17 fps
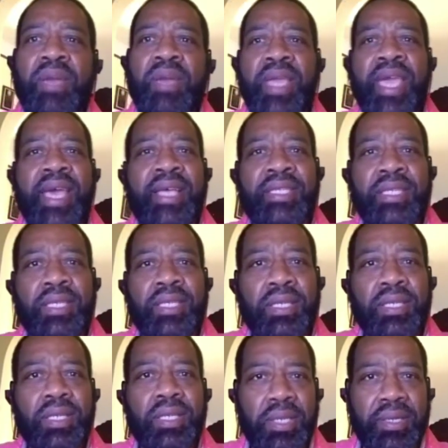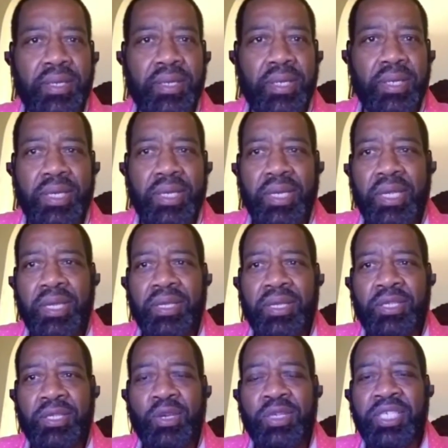has it.
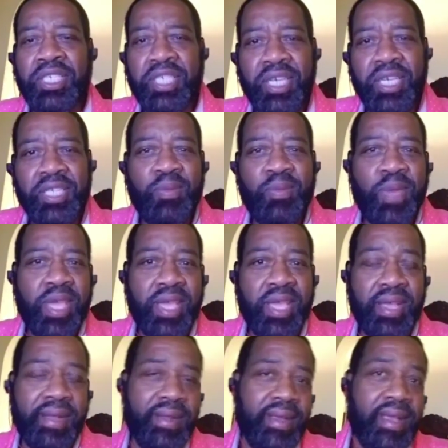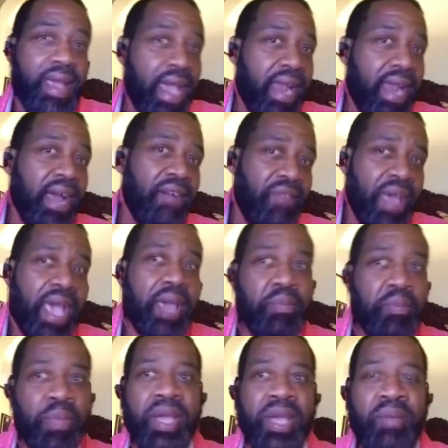So it's just me. And I've
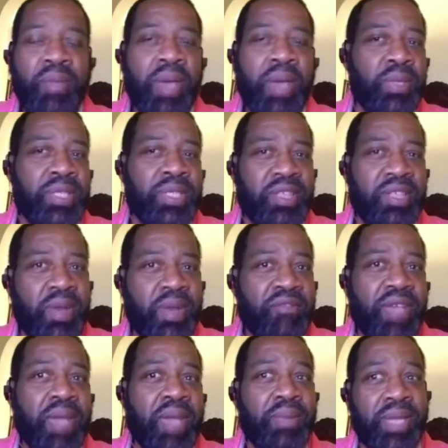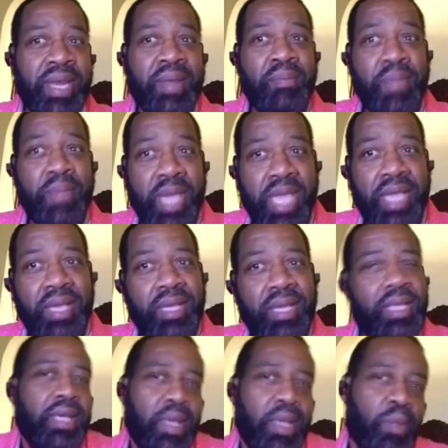had bigger members of my family than me,
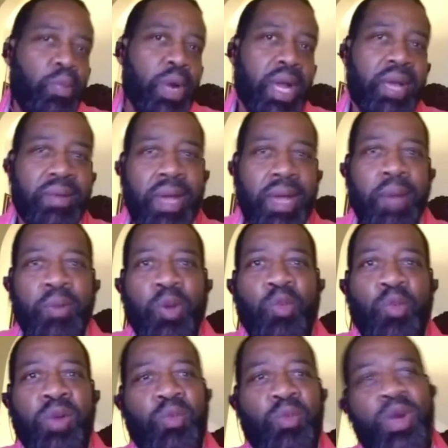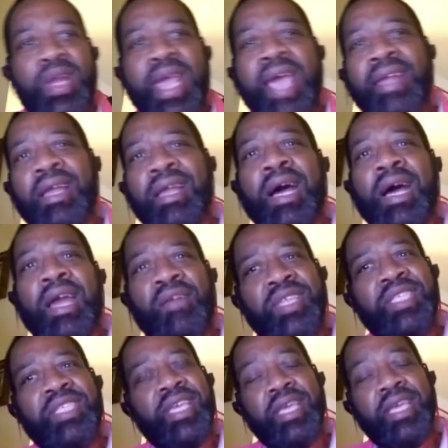but I'm the one who won that lottery
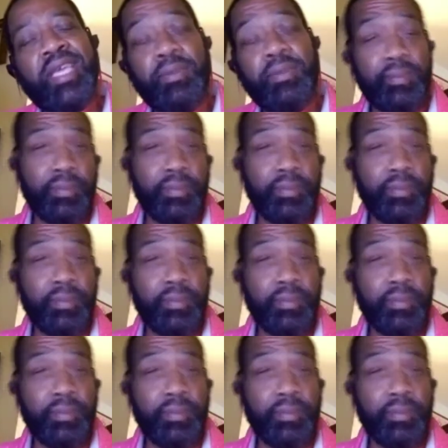ticket.